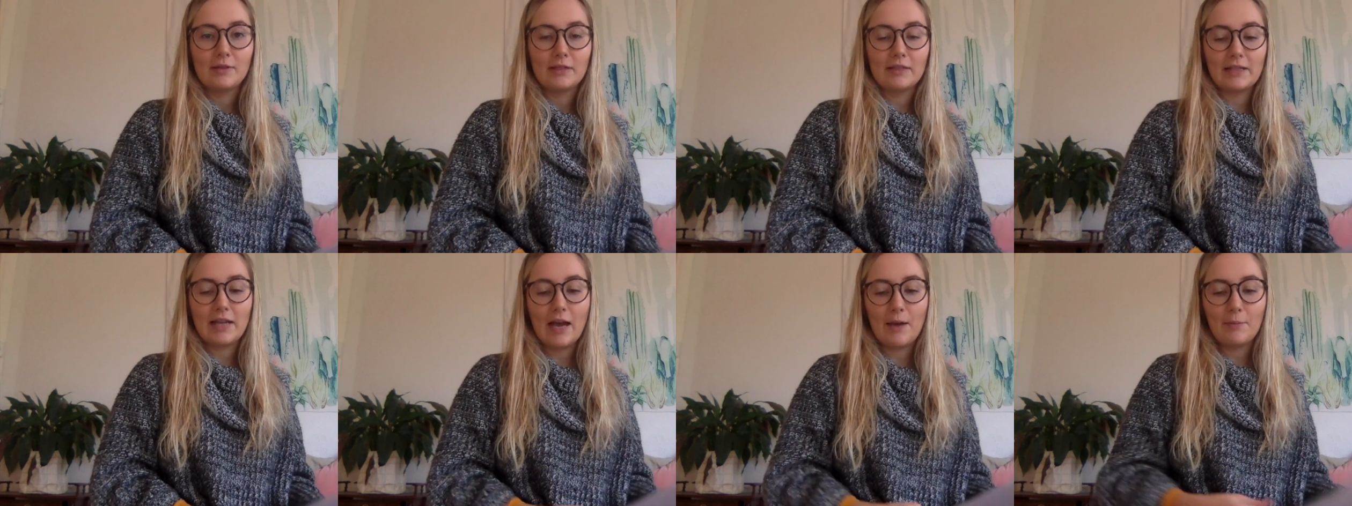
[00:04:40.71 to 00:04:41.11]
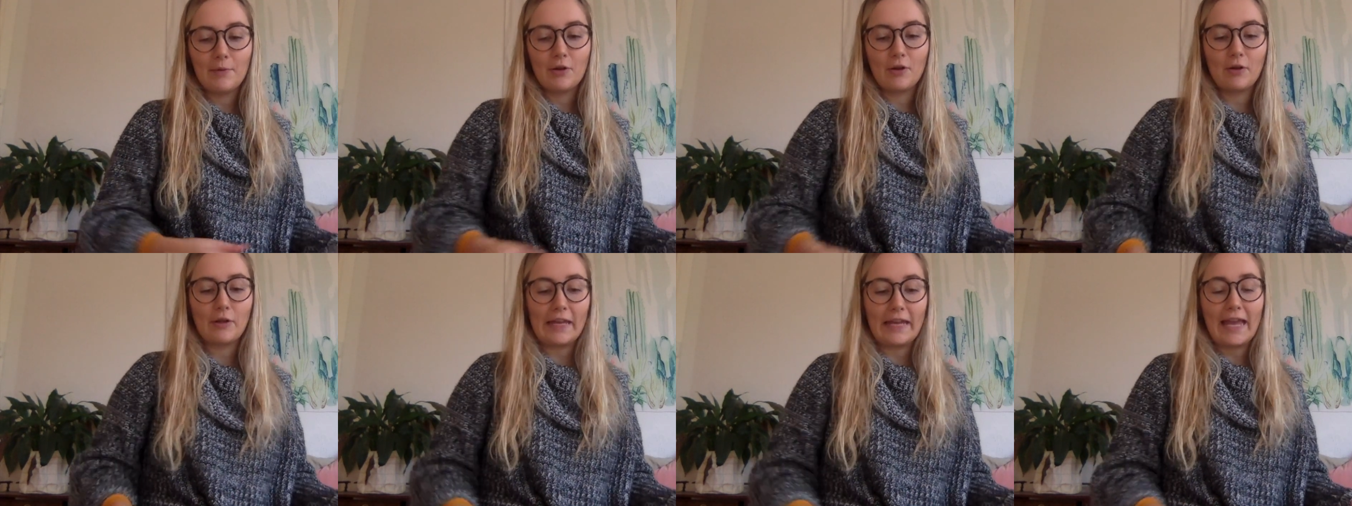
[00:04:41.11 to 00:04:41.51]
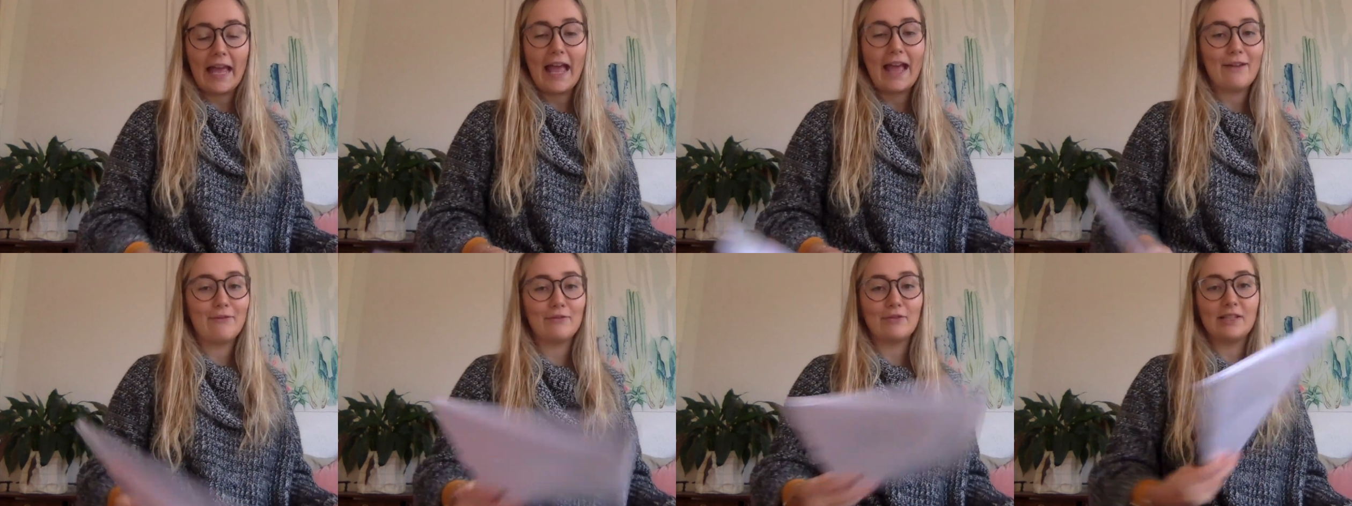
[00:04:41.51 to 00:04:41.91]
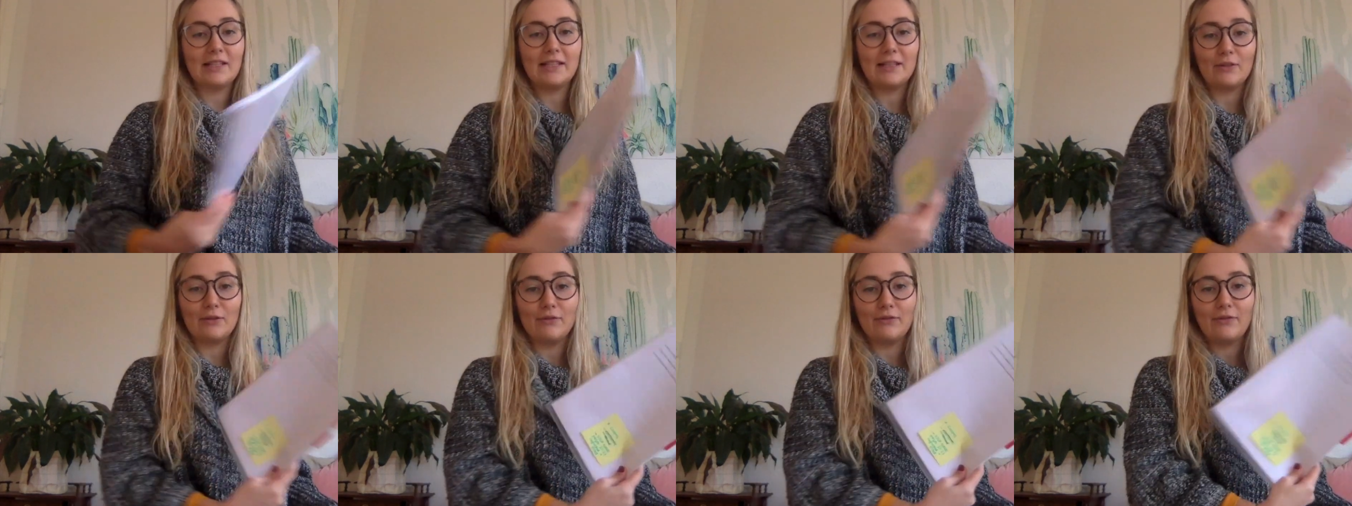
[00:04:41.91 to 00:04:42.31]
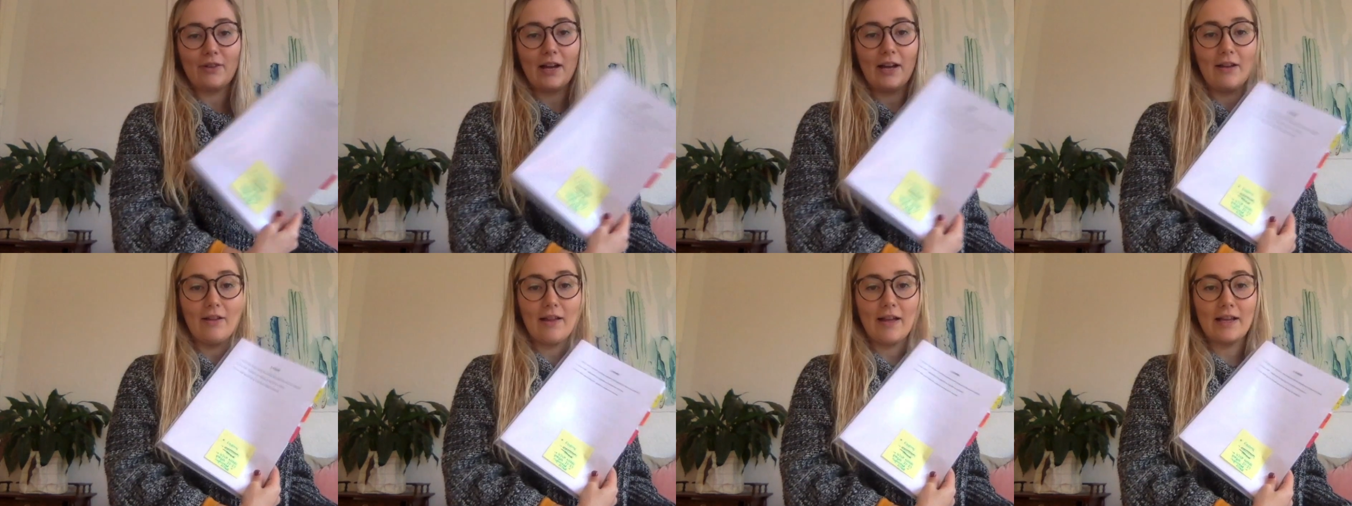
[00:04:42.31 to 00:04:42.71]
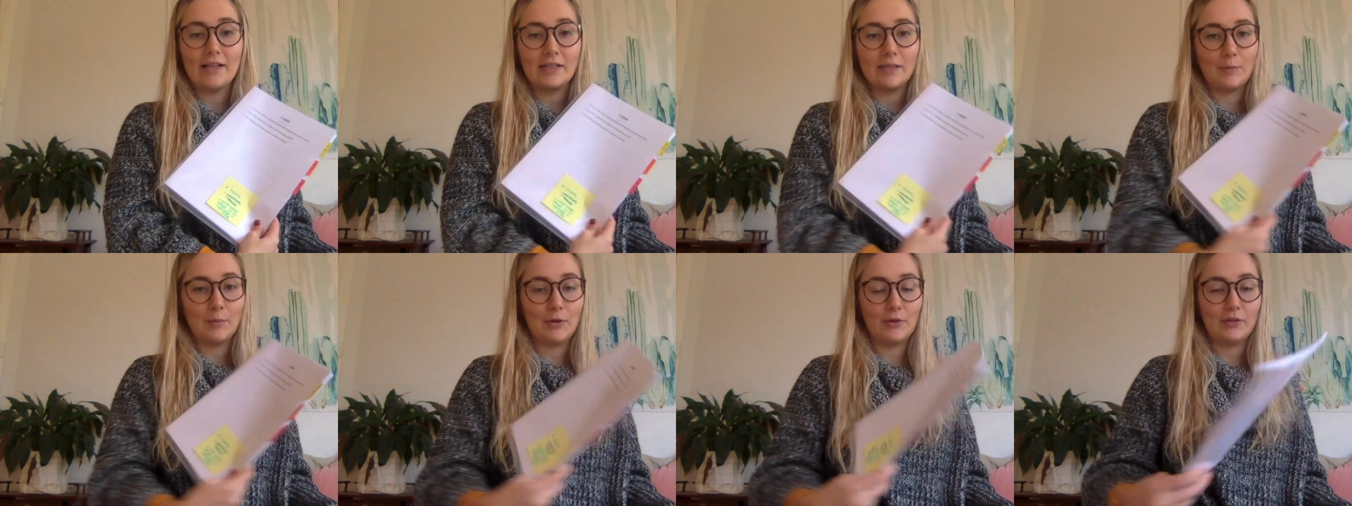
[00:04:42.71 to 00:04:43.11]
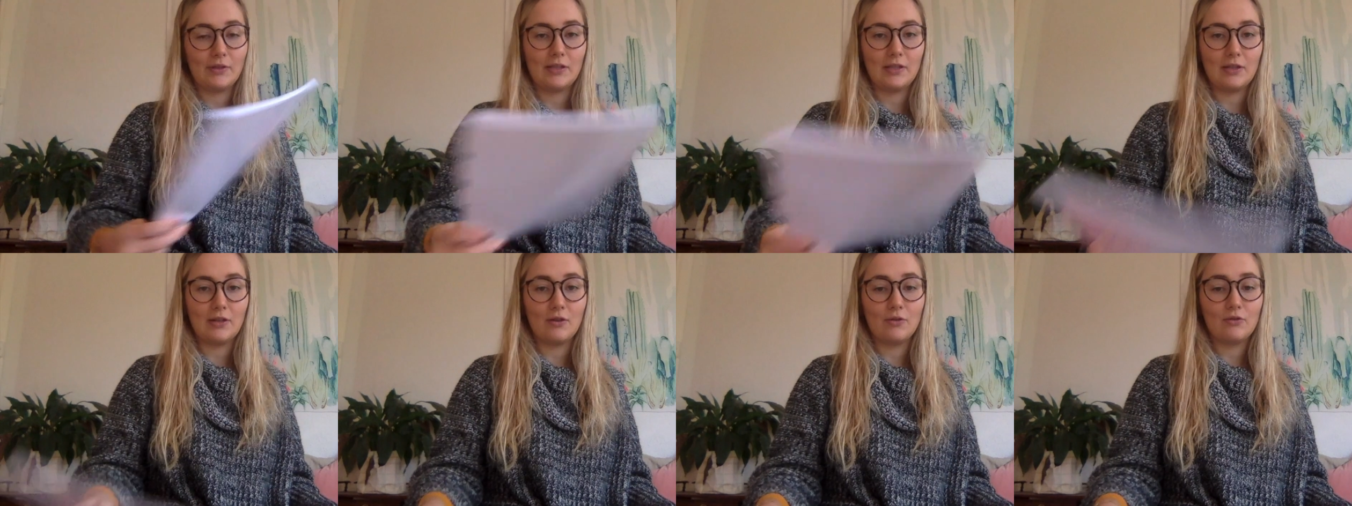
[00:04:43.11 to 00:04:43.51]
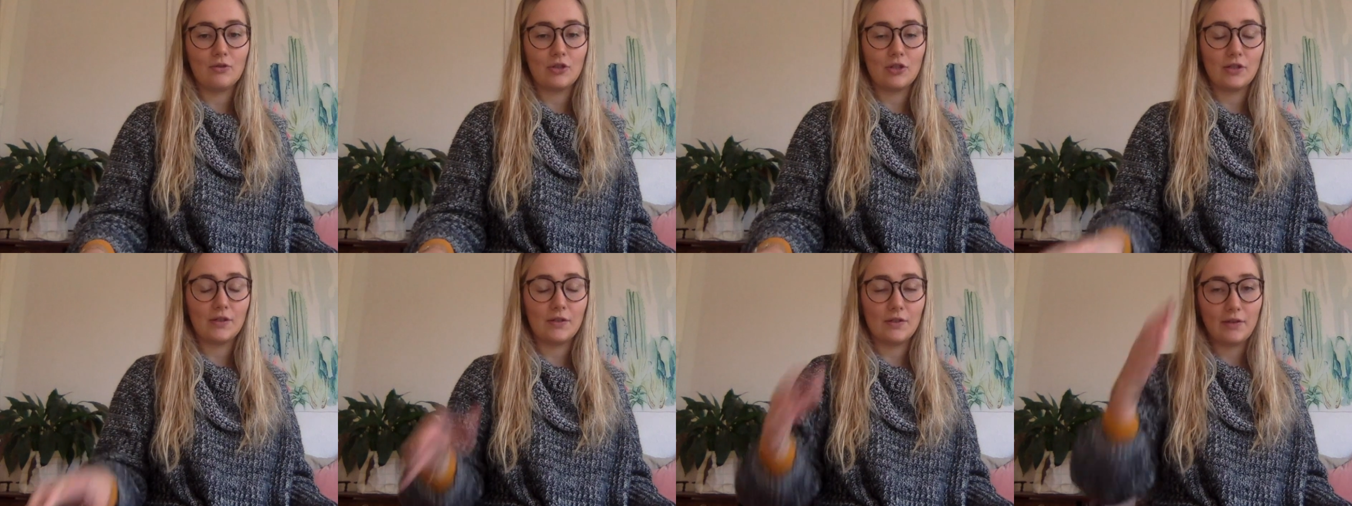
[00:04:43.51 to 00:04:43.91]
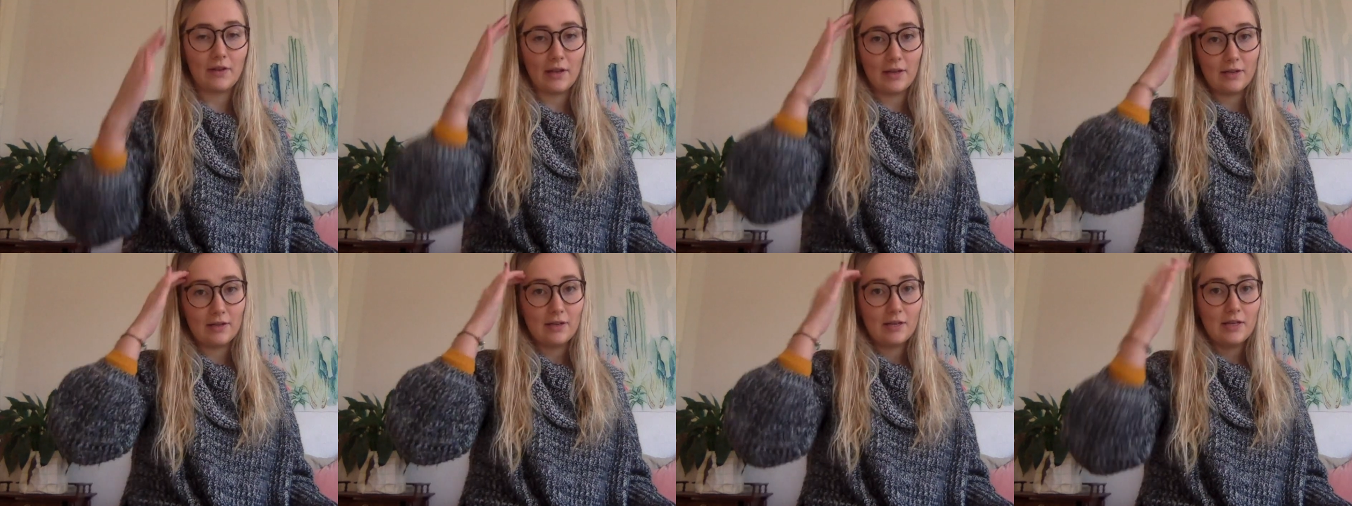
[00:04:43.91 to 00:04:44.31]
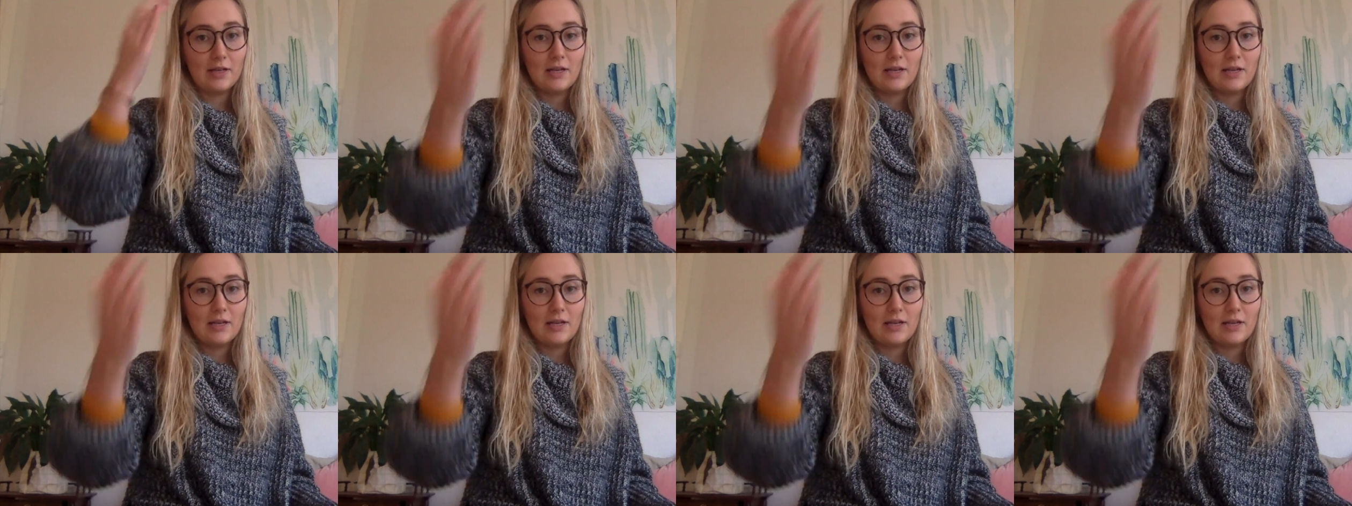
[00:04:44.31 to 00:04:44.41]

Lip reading: tap it on. Every single file has a post-it note, just so that